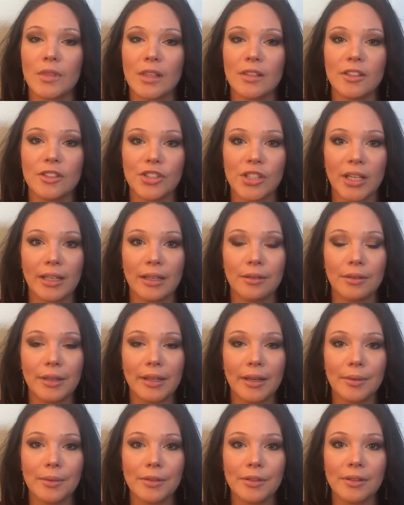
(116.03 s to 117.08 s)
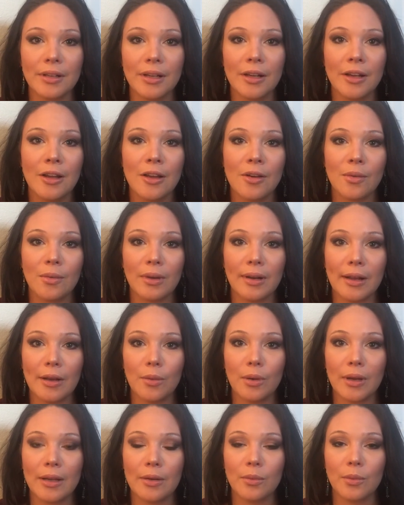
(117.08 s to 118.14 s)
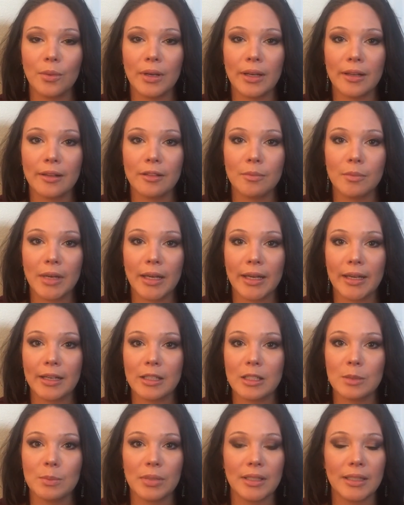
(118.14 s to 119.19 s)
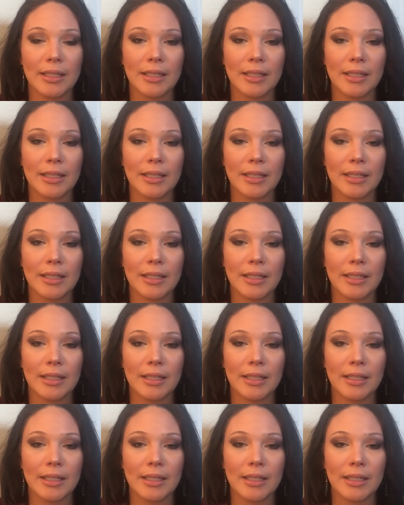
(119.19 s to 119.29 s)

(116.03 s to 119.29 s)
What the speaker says: the checkout counter when I went with my husband.